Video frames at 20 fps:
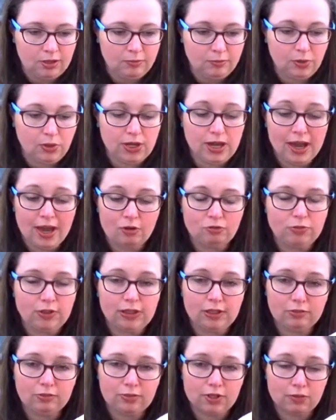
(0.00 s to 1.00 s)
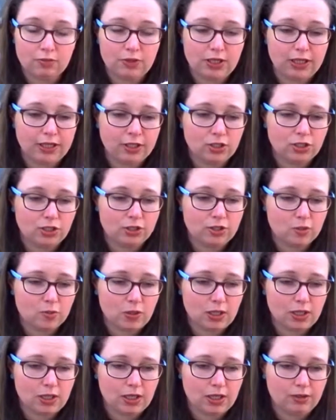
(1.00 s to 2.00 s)
But yeah, I really enjoyed
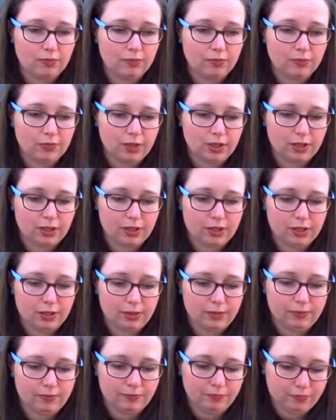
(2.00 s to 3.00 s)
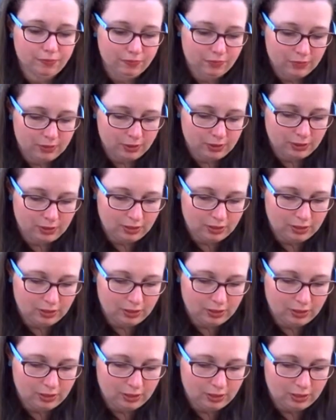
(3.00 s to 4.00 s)
spinning it, and
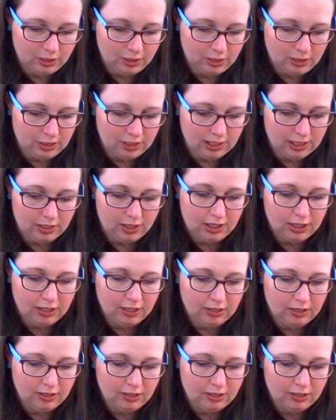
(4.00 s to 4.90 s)
I think